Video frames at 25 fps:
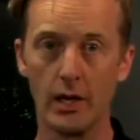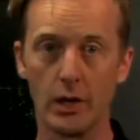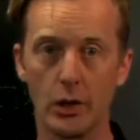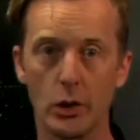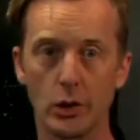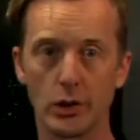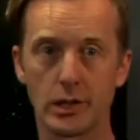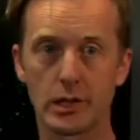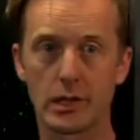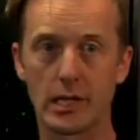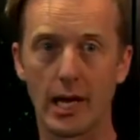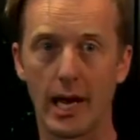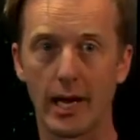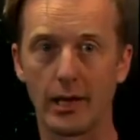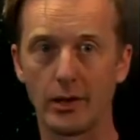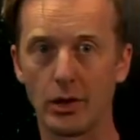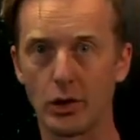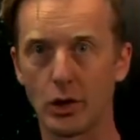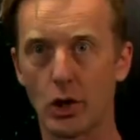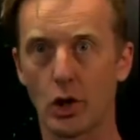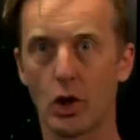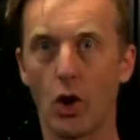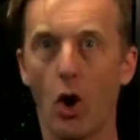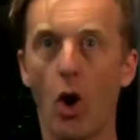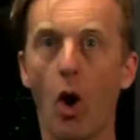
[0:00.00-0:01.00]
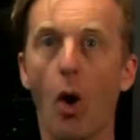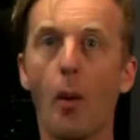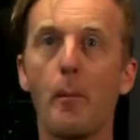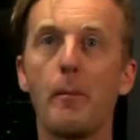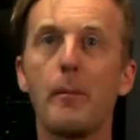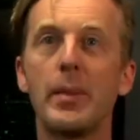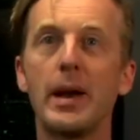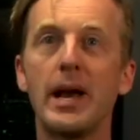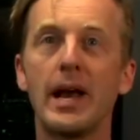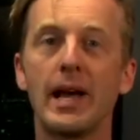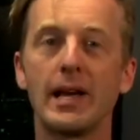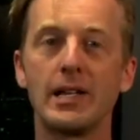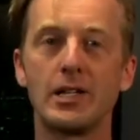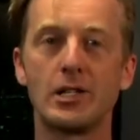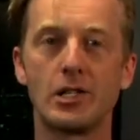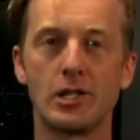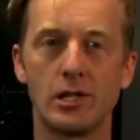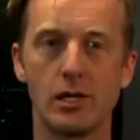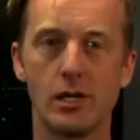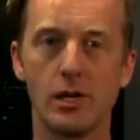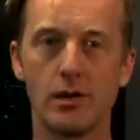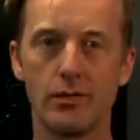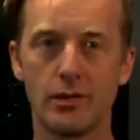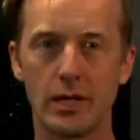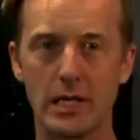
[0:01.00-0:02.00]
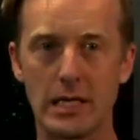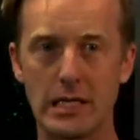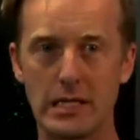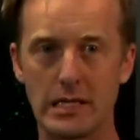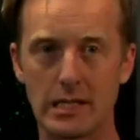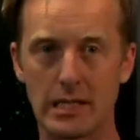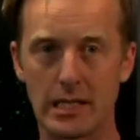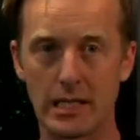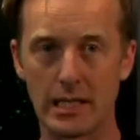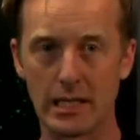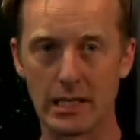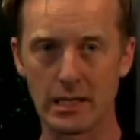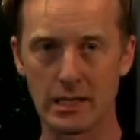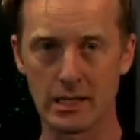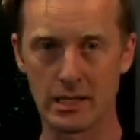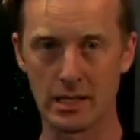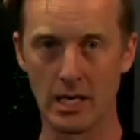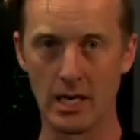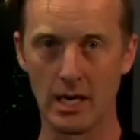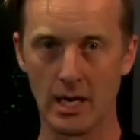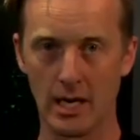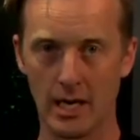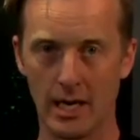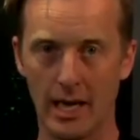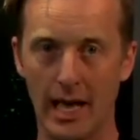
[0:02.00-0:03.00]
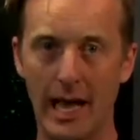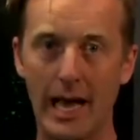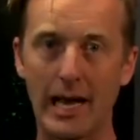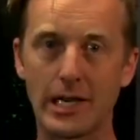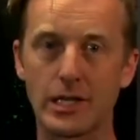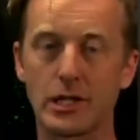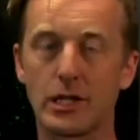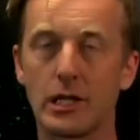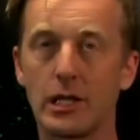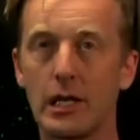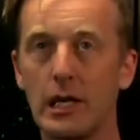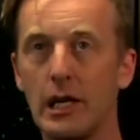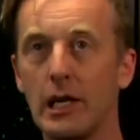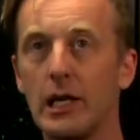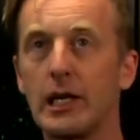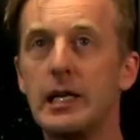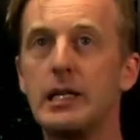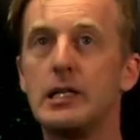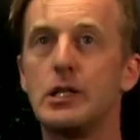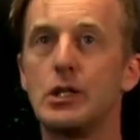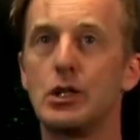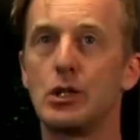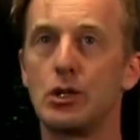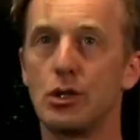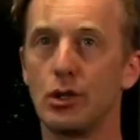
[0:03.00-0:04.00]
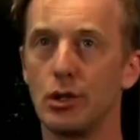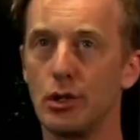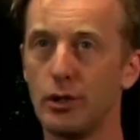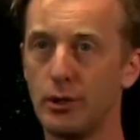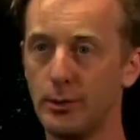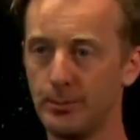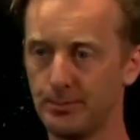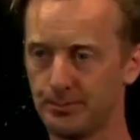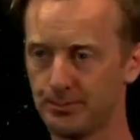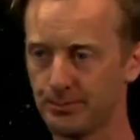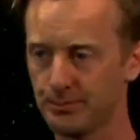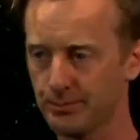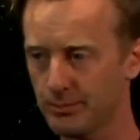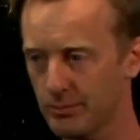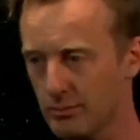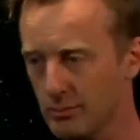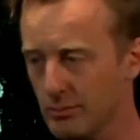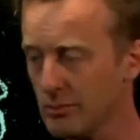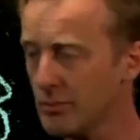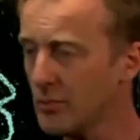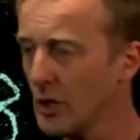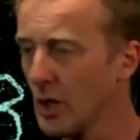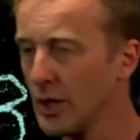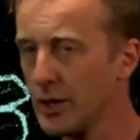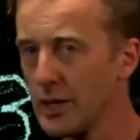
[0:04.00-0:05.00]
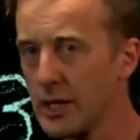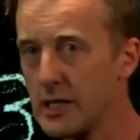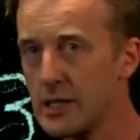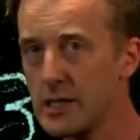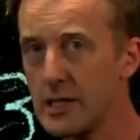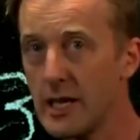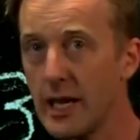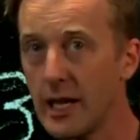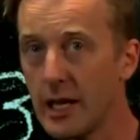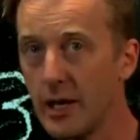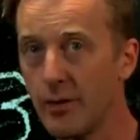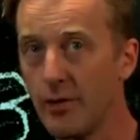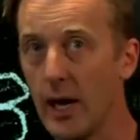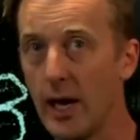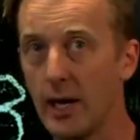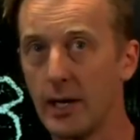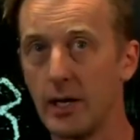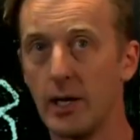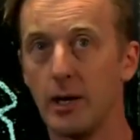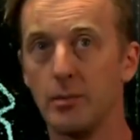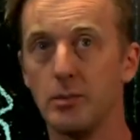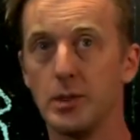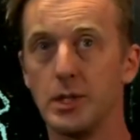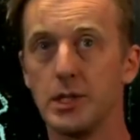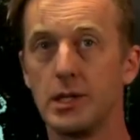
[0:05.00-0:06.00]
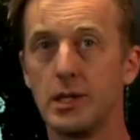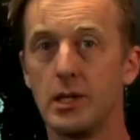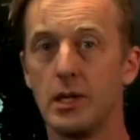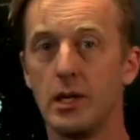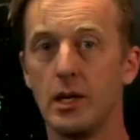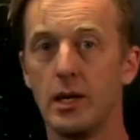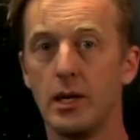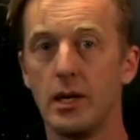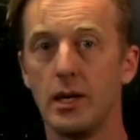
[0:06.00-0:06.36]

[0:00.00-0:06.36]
You're saying that the combination of these things actually leads to these negative outcomes.